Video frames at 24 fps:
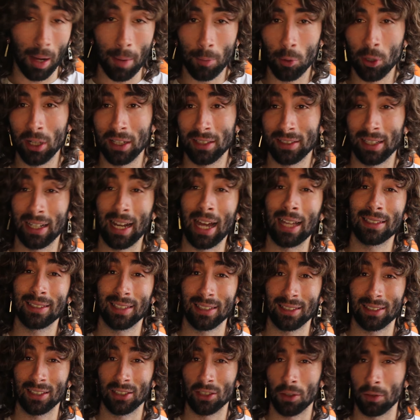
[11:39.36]
the memories and
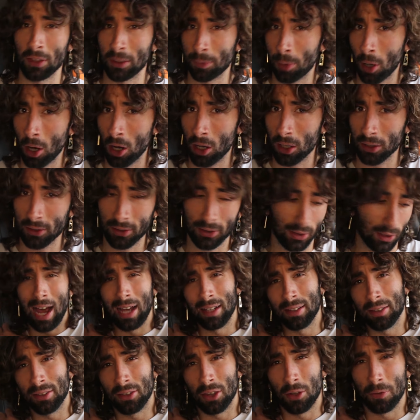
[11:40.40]
ancestors of his past
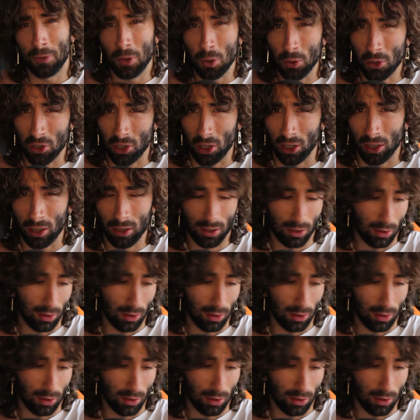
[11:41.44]
and the future,